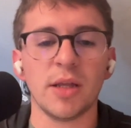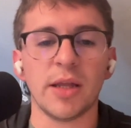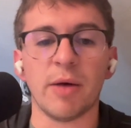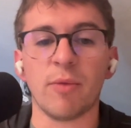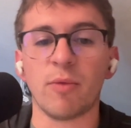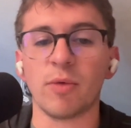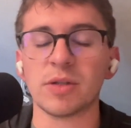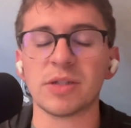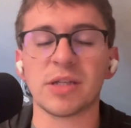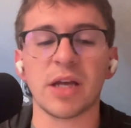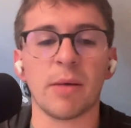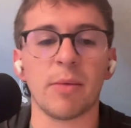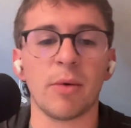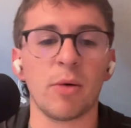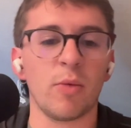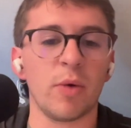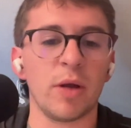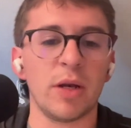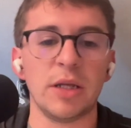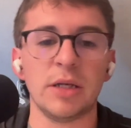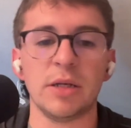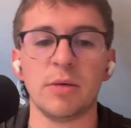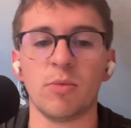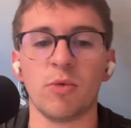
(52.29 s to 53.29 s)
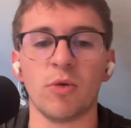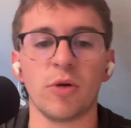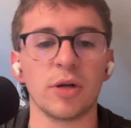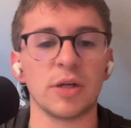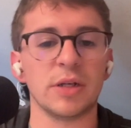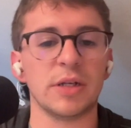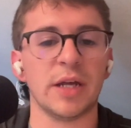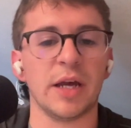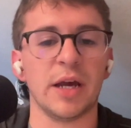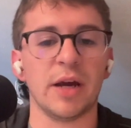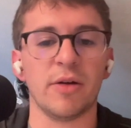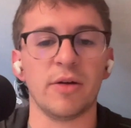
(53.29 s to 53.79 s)
That one time I went into
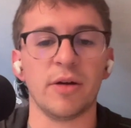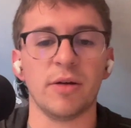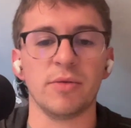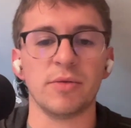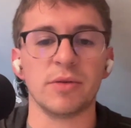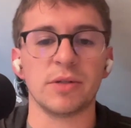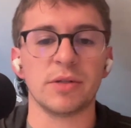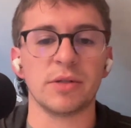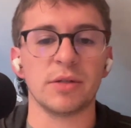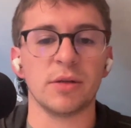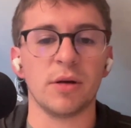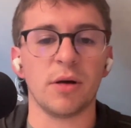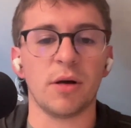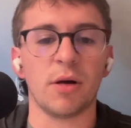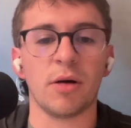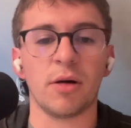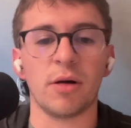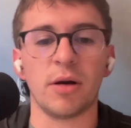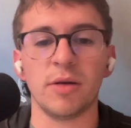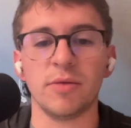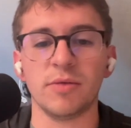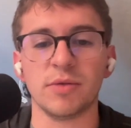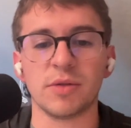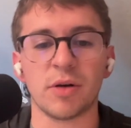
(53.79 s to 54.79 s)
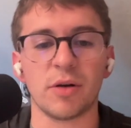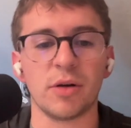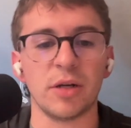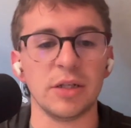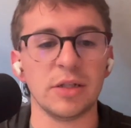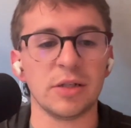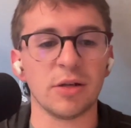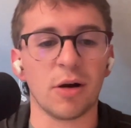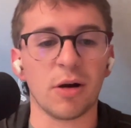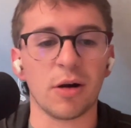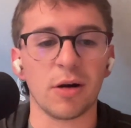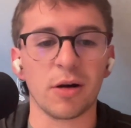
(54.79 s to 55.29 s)
Morgantown, it was
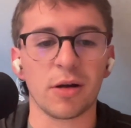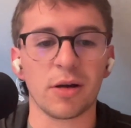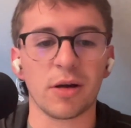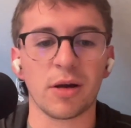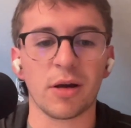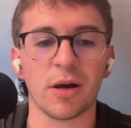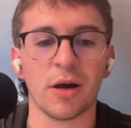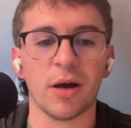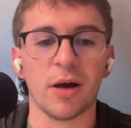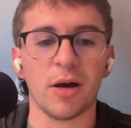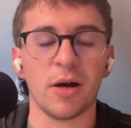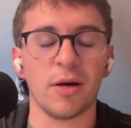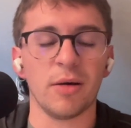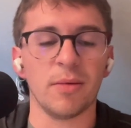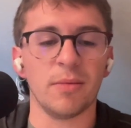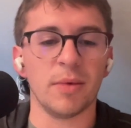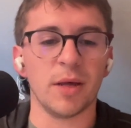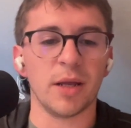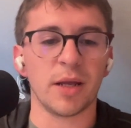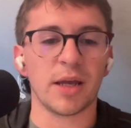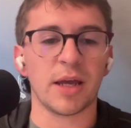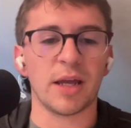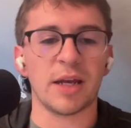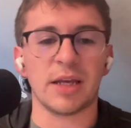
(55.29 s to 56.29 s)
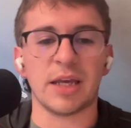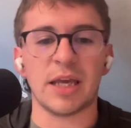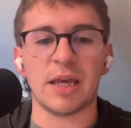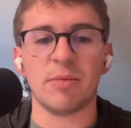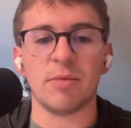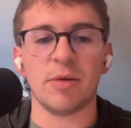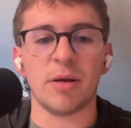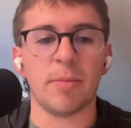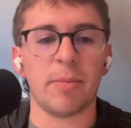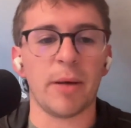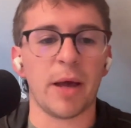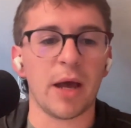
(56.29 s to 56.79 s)
already dark. I kind of
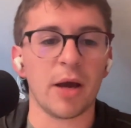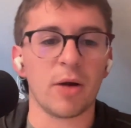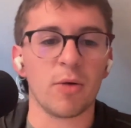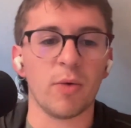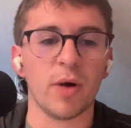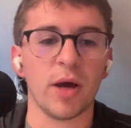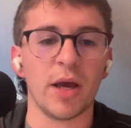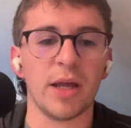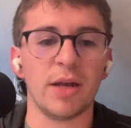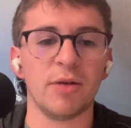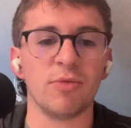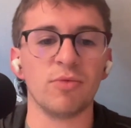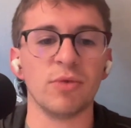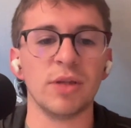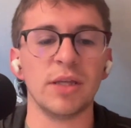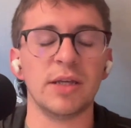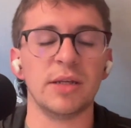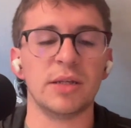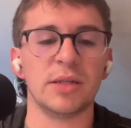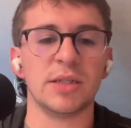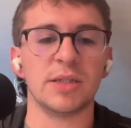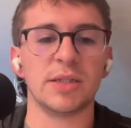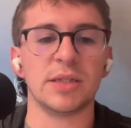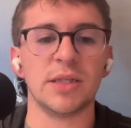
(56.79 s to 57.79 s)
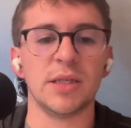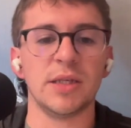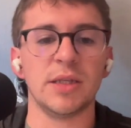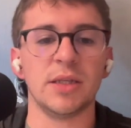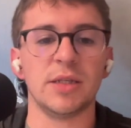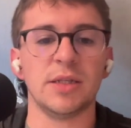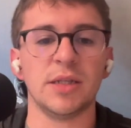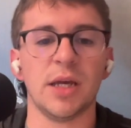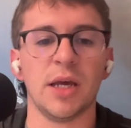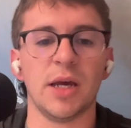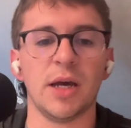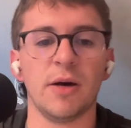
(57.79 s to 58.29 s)
came in a back way. I didn't really get to see
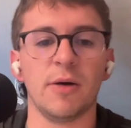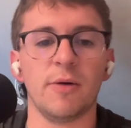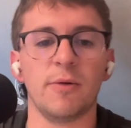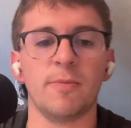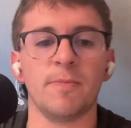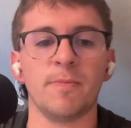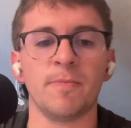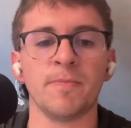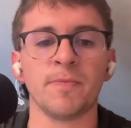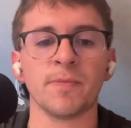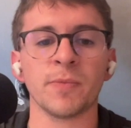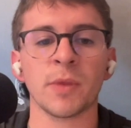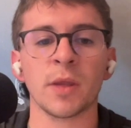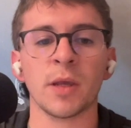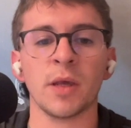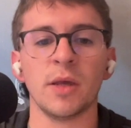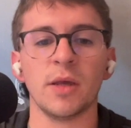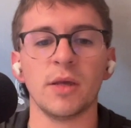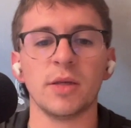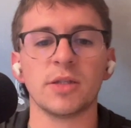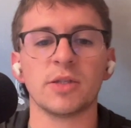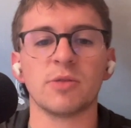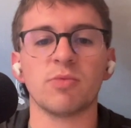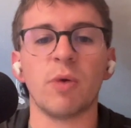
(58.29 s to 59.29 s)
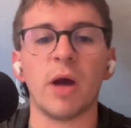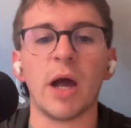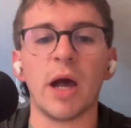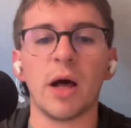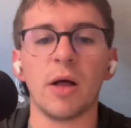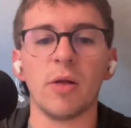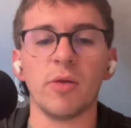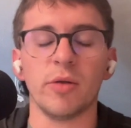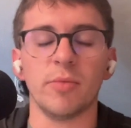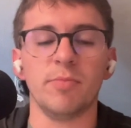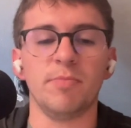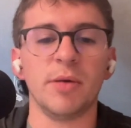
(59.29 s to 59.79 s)
the town
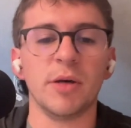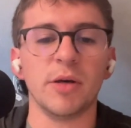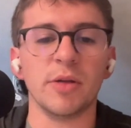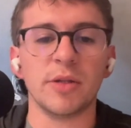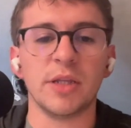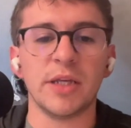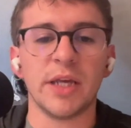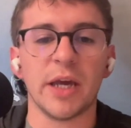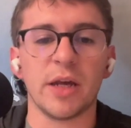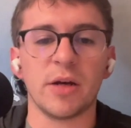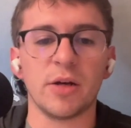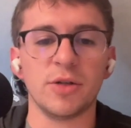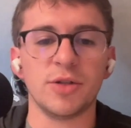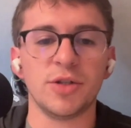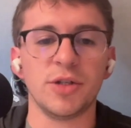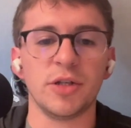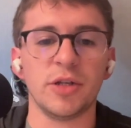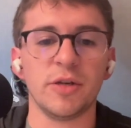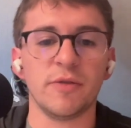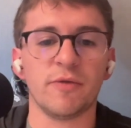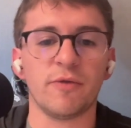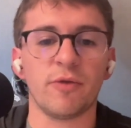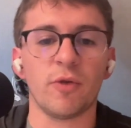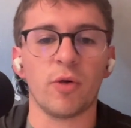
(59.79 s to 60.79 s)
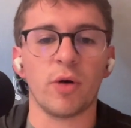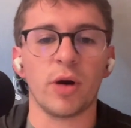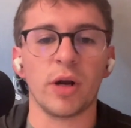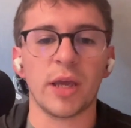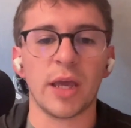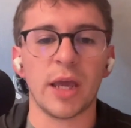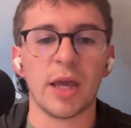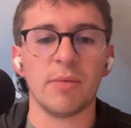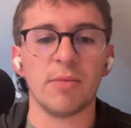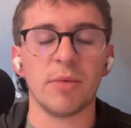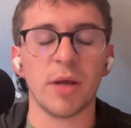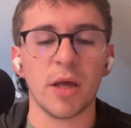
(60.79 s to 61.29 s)
swell and build the energy for a
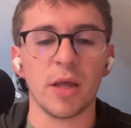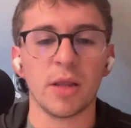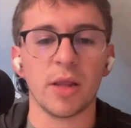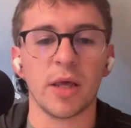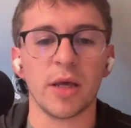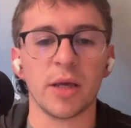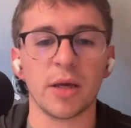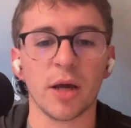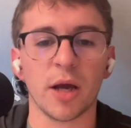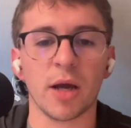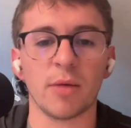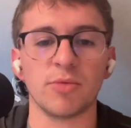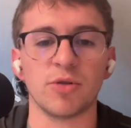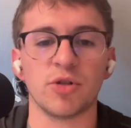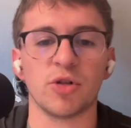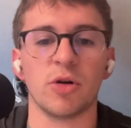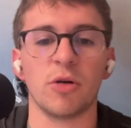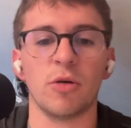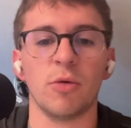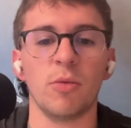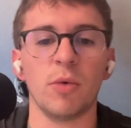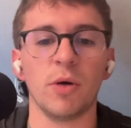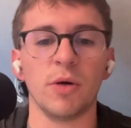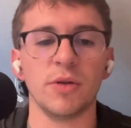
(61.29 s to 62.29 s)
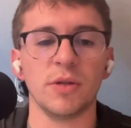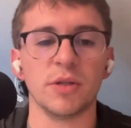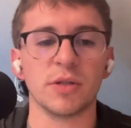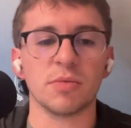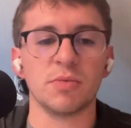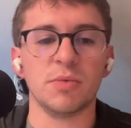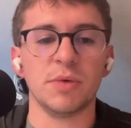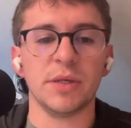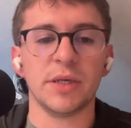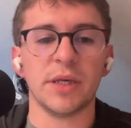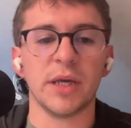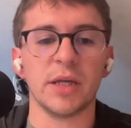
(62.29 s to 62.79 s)
game day, like I'm sure it will
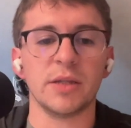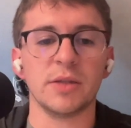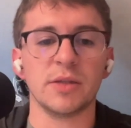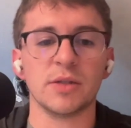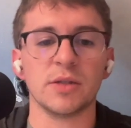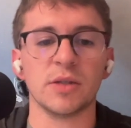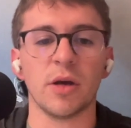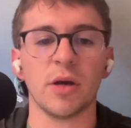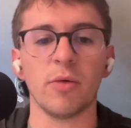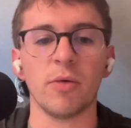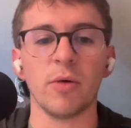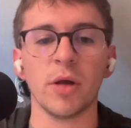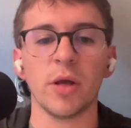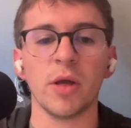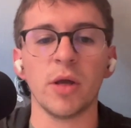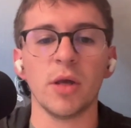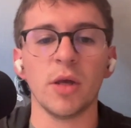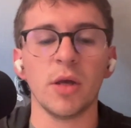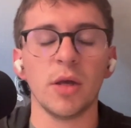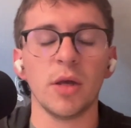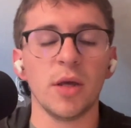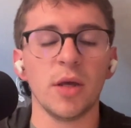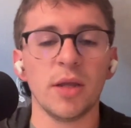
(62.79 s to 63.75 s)
this weekend. So